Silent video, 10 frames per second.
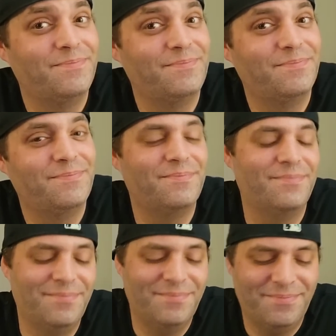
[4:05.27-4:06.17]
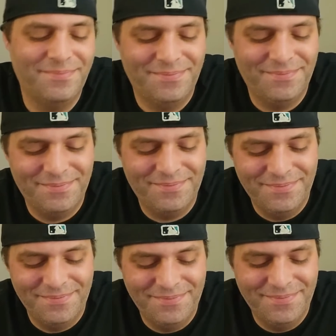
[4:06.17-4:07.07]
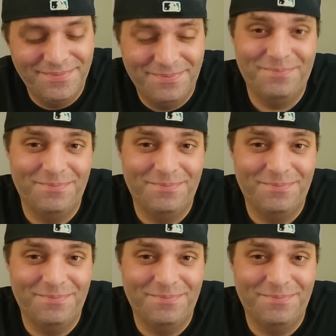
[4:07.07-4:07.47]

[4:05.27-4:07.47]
(silence)